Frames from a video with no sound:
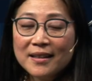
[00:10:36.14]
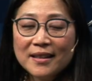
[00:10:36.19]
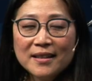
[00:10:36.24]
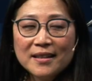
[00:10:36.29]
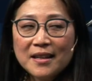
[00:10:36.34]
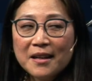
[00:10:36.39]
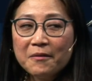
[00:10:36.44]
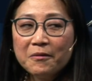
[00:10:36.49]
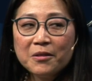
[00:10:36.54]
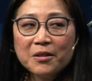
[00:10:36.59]
it
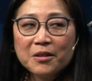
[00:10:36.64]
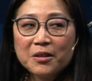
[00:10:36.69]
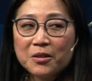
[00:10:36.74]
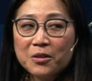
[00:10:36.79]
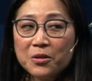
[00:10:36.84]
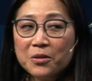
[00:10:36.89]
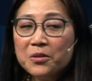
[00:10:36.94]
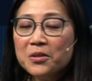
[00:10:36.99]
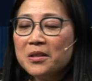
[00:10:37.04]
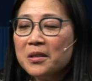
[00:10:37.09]
never
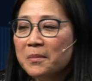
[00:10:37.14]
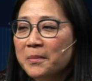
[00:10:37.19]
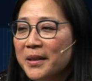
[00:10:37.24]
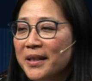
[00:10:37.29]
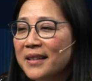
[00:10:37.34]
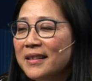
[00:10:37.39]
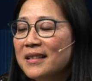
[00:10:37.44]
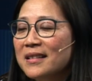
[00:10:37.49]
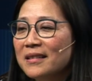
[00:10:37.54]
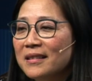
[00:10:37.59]
occurred to me
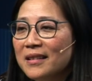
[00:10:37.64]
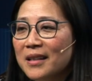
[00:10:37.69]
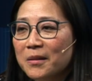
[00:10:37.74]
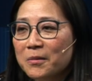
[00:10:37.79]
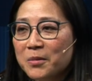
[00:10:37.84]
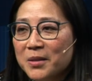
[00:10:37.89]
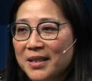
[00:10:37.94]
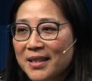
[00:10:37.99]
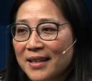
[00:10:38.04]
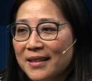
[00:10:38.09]
until I
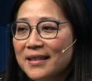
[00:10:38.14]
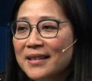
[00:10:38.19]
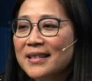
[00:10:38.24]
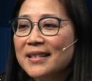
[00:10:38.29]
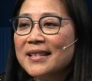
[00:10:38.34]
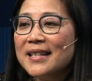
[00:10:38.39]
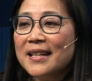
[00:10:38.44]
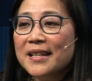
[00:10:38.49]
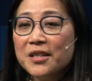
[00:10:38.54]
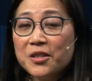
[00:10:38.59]
was at this
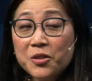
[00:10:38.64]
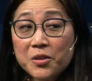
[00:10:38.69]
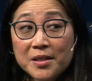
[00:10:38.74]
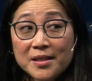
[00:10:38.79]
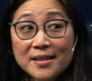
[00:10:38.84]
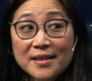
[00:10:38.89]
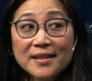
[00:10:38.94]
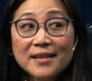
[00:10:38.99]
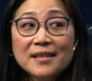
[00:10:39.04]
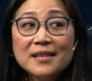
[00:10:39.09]

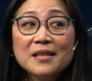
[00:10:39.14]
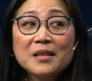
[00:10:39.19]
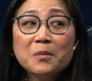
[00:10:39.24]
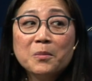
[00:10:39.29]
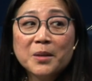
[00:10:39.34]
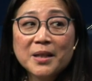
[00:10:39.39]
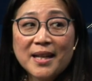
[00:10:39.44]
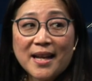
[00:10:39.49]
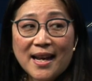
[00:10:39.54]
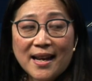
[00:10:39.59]
agency and
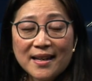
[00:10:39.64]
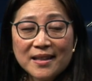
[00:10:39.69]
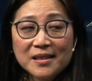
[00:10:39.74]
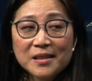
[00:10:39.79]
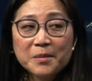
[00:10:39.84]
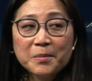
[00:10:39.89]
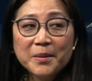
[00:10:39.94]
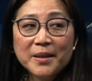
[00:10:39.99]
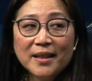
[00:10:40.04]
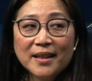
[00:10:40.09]
someone
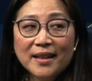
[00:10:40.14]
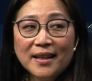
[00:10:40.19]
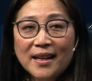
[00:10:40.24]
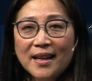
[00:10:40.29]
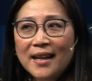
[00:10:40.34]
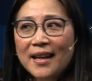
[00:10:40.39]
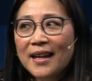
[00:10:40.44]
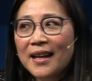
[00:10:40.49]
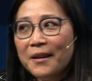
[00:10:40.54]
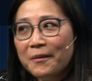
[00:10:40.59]
asked me,
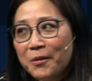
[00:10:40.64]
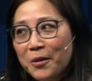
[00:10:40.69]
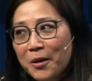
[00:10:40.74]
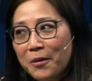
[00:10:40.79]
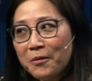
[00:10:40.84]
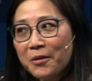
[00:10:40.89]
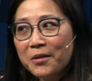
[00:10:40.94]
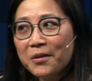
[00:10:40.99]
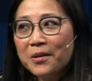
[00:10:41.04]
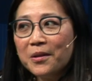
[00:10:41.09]
mm-hmm. have you
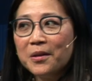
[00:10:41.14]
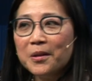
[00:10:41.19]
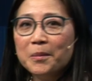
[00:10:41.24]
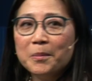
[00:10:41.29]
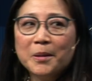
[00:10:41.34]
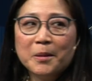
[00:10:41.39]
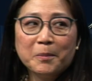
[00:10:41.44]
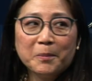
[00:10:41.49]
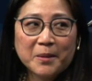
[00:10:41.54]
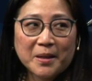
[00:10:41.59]
ever thought
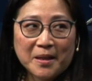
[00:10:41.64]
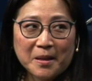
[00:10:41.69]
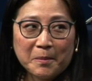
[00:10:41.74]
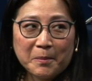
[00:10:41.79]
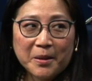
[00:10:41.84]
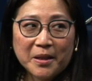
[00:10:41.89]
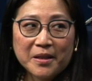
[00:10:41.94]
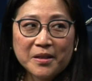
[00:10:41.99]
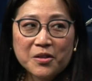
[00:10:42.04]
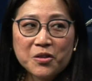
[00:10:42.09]
about
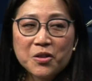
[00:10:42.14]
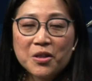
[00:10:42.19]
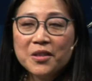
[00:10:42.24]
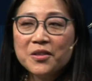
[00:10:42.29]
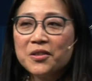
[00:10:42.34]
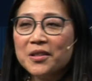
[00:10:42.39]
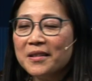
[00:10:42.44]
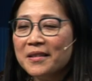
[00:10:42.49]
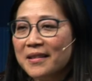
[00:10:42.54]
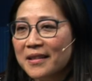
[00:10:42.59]
becoming a
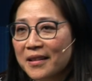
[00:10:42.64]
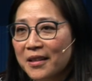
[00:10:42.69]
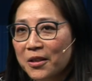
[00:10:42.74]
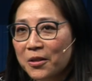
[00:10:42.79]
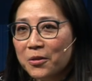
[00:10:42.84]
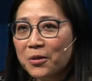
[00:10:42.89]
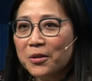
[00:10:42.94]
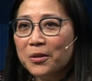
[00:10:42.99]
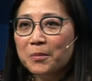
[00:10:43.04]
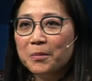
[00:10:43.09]
judge? I think you
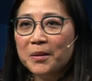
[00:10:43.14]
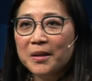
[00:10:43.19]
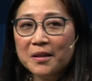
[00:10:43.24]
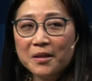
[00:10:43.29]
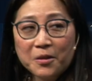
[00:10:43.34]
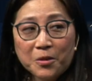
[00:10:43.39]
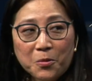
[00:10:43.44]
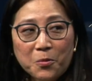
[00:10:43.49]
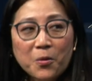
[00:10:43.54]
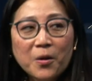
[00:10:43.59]
could be a
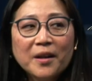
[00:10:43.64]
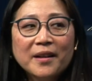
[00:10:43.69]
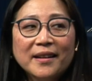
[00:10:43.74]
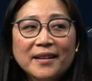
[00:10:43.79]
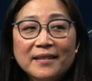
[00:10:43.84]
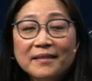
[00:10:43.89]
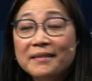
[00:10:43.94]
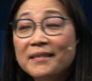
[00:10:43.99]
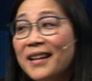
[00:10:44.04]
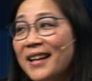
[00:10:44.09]
good one.
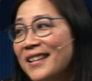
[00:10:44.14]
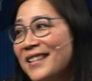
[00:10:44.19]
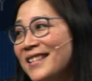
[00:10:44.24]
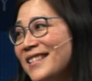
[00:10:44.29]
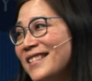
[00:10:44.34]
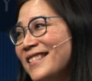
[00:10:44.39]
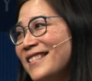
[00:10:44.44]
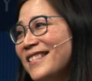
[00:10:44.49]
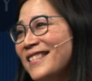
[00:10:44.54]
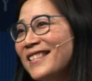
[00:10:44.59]
And mm-hmm.
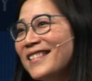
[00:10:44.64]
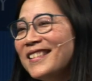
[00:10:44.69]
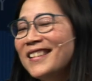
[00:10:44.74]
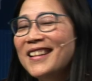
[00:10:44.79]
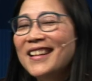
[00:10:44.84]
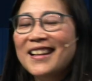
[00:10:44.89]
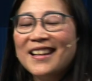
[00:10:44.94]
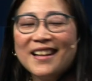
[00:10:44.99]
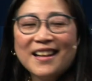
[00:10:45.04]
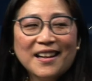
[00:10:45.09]
that's
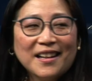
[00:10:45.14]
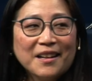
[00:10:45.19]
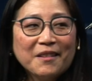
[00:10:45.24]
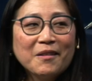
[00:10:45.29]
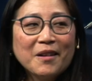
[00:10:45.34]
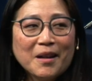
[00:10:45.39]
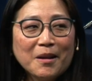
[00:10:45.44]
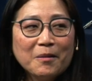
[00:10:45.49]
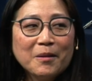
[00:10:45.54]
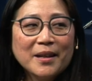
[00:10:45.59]
kind of
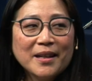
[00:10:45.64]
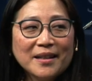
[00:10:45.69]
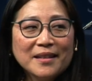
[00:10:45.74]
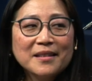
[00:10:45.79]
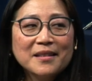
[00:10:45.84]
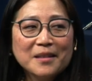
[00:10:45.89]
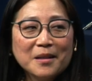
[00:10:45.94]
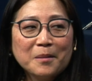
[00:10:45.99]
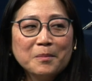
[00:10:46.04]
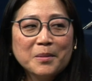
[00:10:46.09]
how I
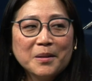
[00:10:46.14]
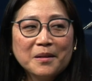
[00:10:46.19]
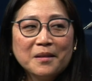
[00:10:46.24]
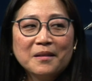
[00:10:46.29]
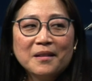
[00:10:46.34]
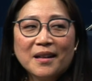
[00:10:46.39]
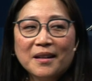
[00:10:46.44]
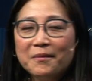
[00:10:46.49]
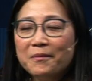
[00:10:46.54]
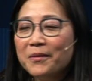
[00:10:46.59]
ended up here.
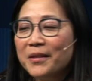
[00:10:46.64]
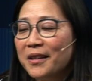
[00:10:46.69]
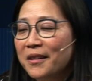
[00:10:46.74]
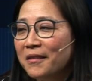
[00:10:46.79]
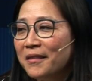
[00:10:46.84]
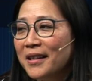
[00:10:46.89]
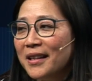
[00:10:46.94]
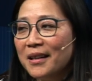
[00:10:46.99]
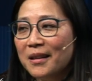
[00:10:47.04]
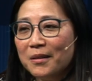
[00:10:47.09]
I
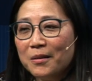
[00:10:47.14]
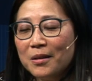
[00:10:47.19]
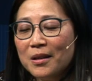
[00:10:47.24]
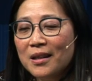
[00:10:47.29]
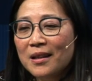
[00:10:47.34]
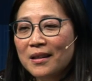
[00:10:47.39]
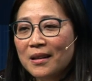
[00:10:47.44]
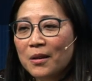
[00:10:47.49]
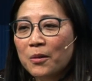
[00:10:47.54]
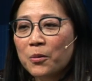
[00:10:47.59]
figured out
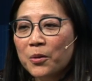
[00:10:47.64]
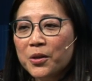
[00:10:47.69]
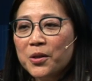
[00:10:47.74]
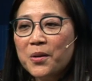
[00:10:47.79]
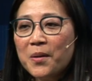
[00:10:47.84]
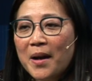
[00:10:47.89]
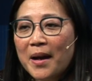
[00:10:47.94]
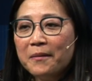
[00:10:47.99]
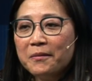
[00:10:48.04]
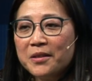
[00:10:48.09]
what you
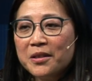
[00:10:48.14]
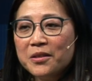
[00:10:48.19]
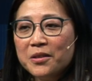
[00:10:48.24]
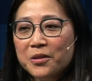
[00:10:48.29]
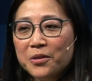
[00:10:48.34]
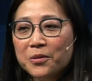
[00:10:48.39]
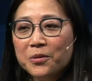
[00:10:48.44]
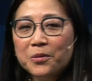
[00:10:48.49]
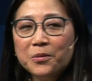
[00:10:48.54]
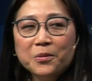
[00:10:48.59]
have to
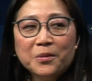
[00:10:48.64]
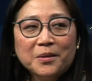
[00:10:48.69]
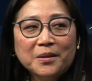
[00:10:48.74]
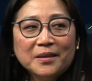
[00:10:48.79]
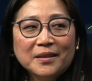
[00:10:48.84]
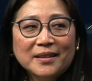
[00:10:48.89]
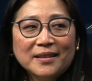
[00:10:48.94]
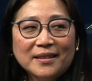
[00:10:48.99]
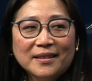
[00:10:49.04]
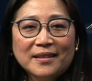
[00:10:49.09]
do
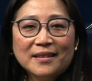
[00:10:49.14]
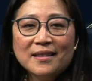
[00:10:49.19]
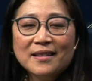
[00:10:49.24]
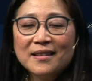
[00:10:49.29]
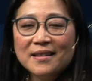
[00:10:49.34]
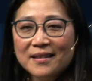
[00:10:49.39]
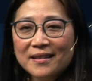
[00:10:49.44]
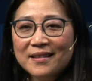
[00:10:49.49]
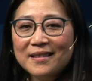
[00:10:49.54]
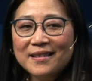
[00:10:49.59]
and
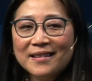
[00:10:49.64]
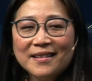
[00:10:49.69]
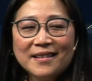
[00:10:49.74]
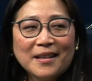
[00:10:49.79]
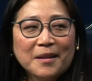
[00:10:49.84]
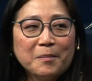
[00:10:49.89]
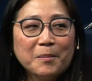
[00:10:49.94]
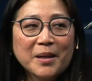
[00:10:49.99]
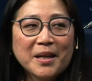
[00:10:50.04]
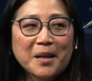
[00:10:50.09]

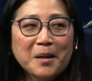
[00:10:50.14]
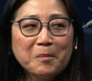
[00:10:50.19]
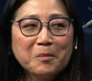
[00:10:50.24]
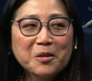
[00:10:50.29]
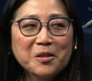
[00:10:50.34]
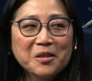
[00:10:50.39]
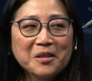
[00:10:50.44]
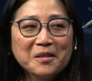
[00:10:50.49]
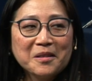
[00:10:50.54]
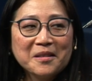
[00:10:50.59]
then became a
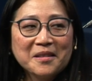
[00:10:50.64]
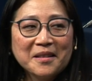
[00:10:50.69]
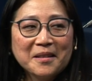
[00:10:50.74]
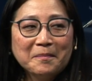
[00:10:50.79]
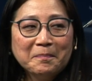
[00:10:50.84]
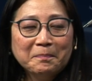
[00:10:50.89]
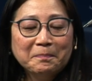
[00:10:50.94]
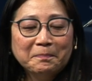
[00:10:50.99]
judge, yeah.